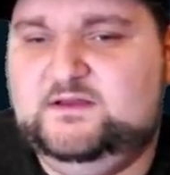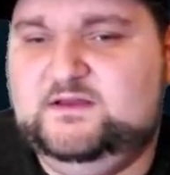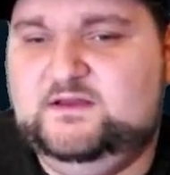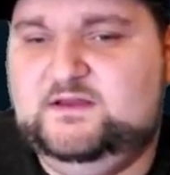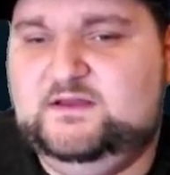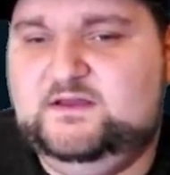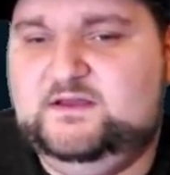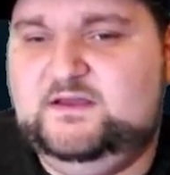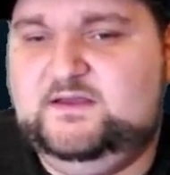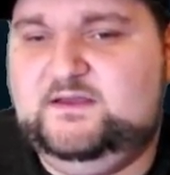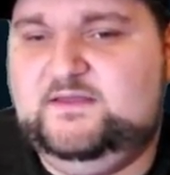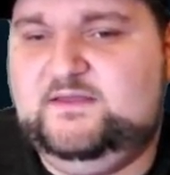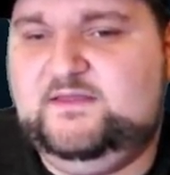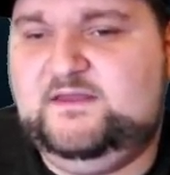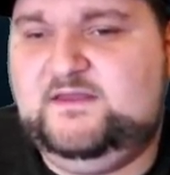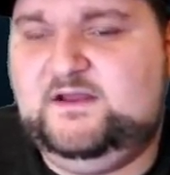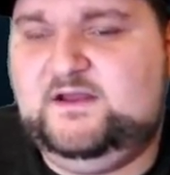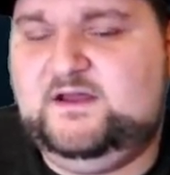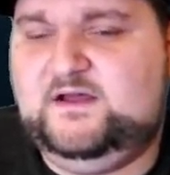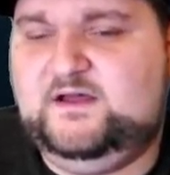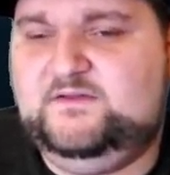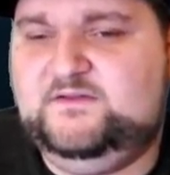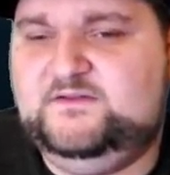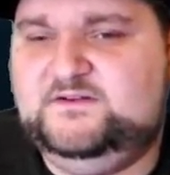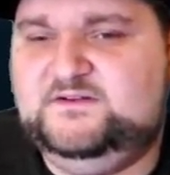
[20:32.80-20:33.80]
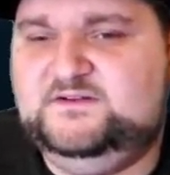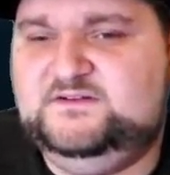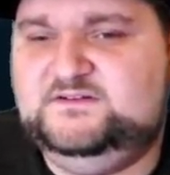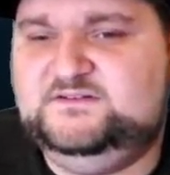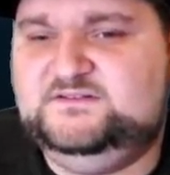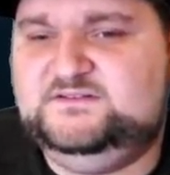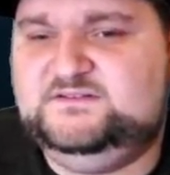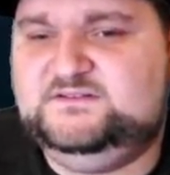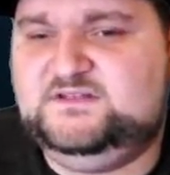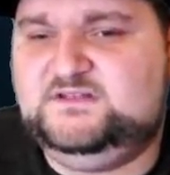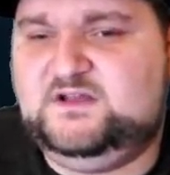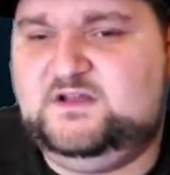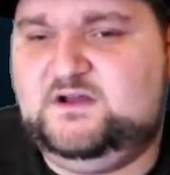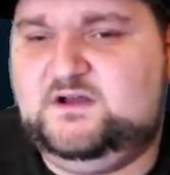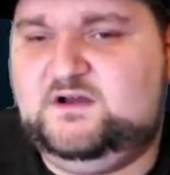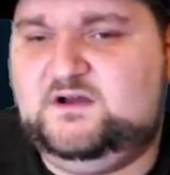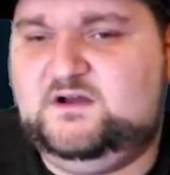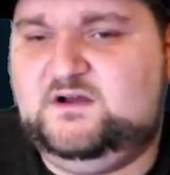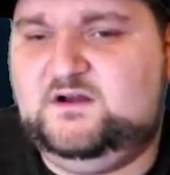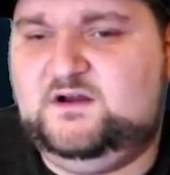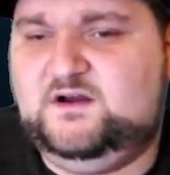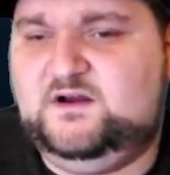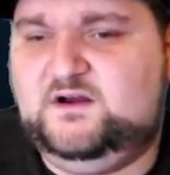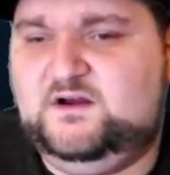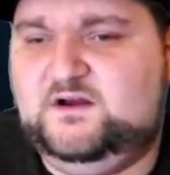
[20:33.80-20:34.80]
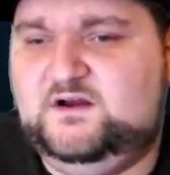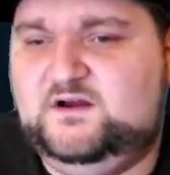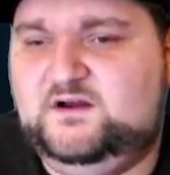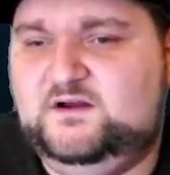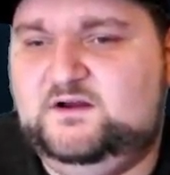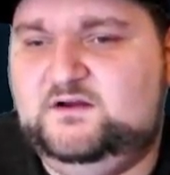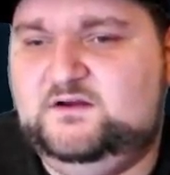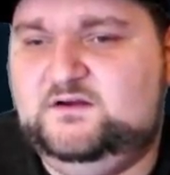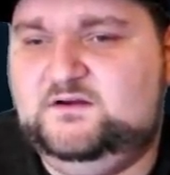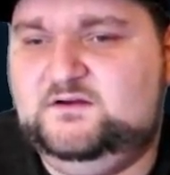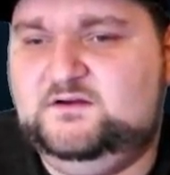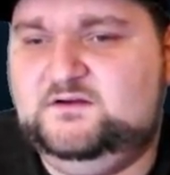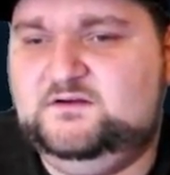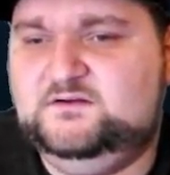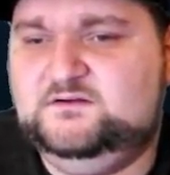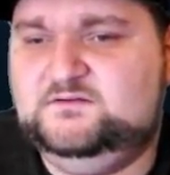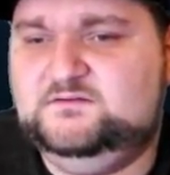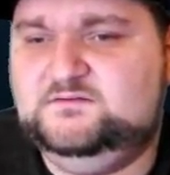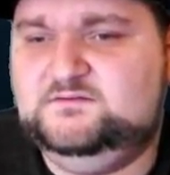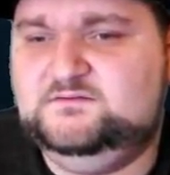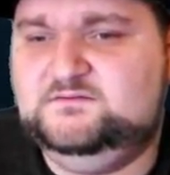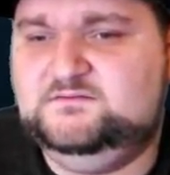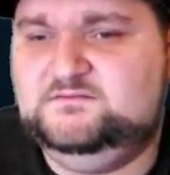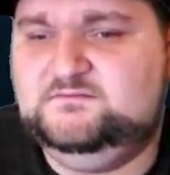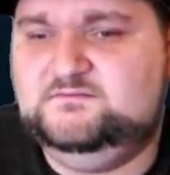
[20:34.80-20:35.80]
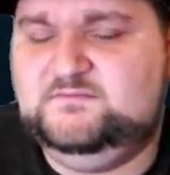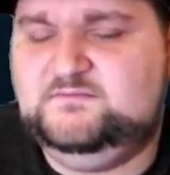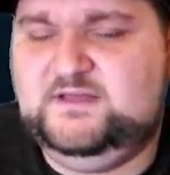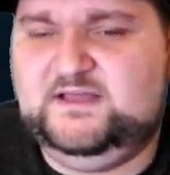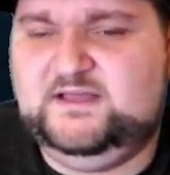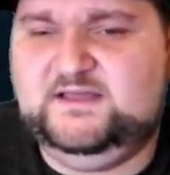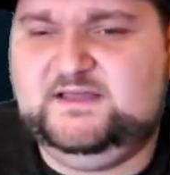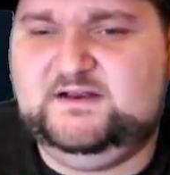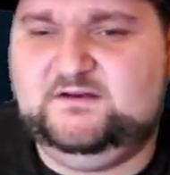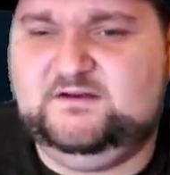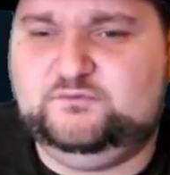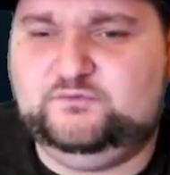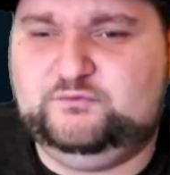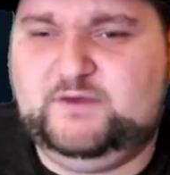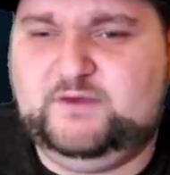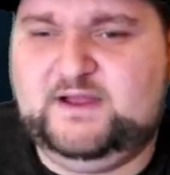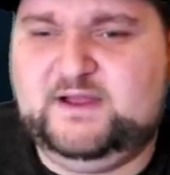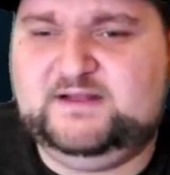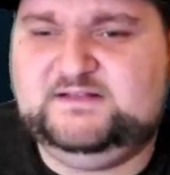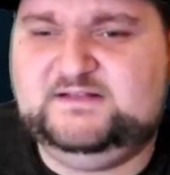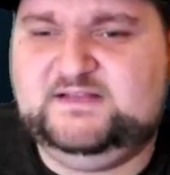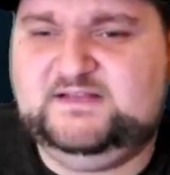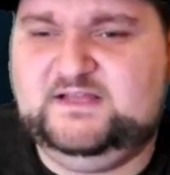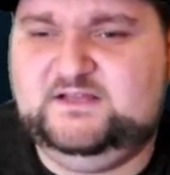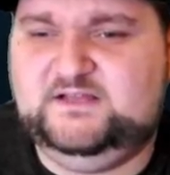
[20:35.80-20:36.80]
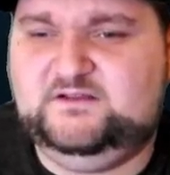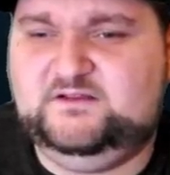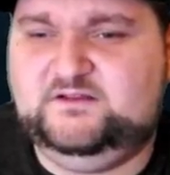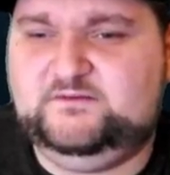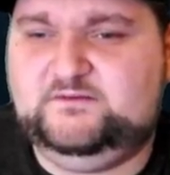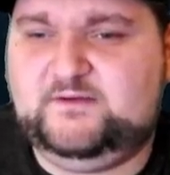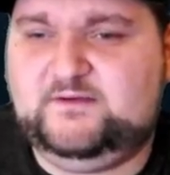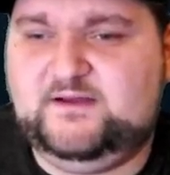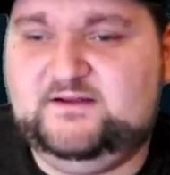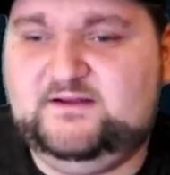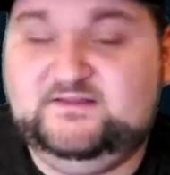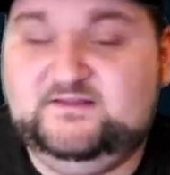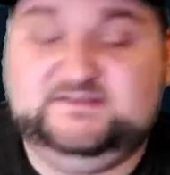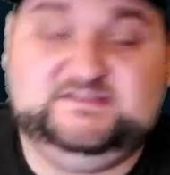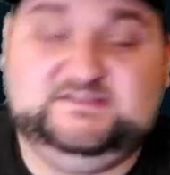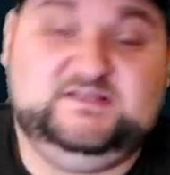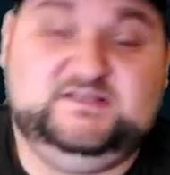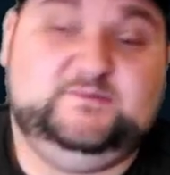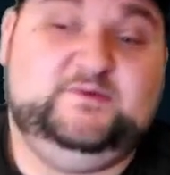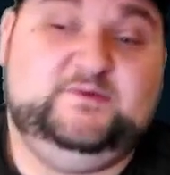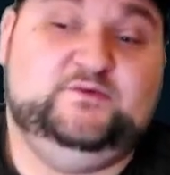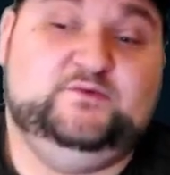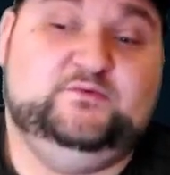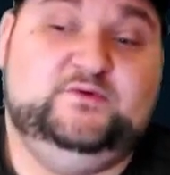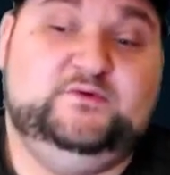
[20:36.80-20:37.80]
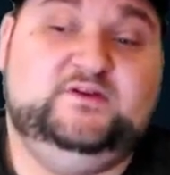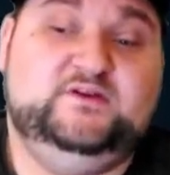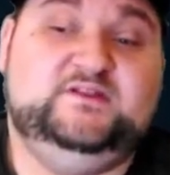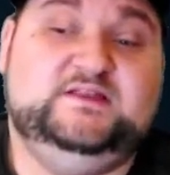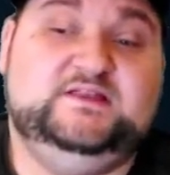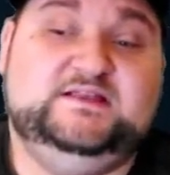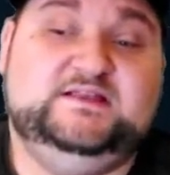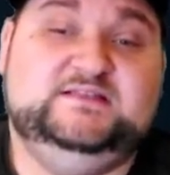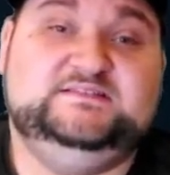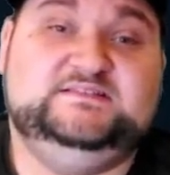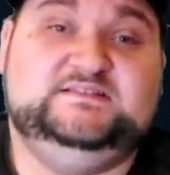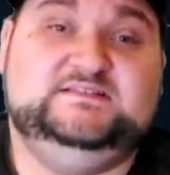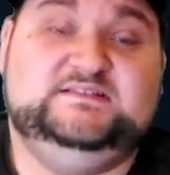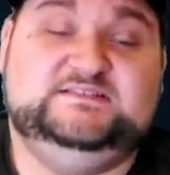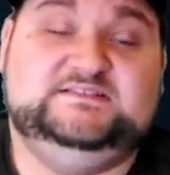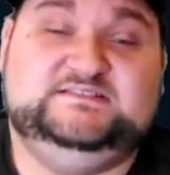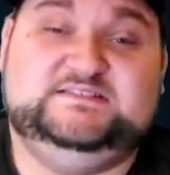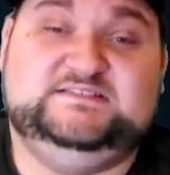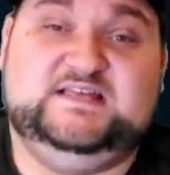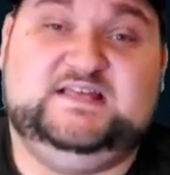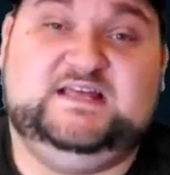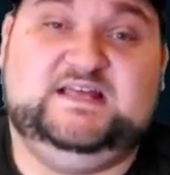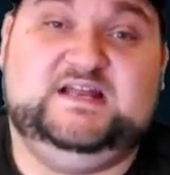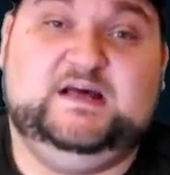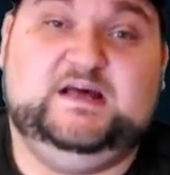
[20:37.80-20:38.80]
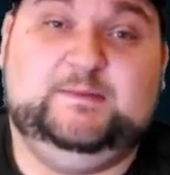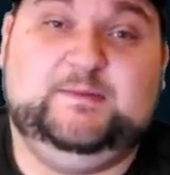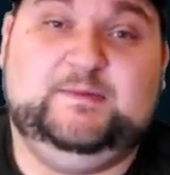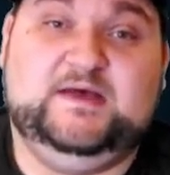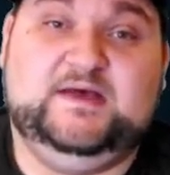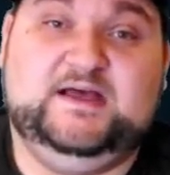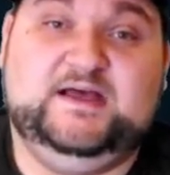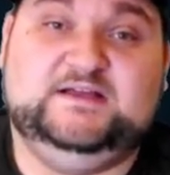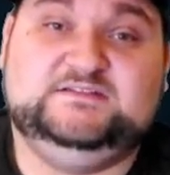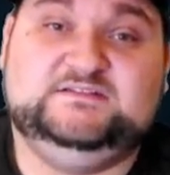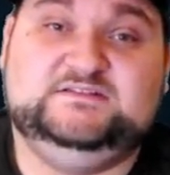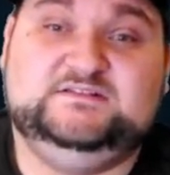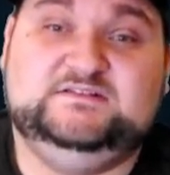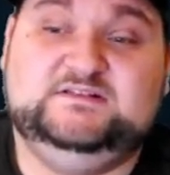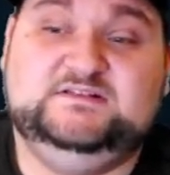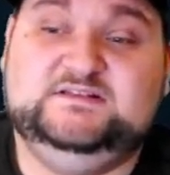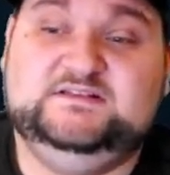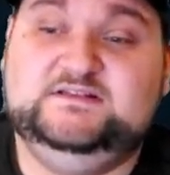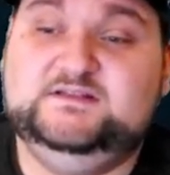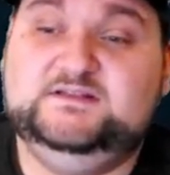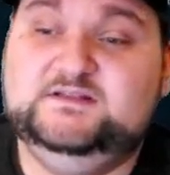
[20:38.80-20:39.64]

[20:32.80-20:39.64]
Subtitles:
and then others are making a rectangle around it. This is gonna be really easy to set up actually,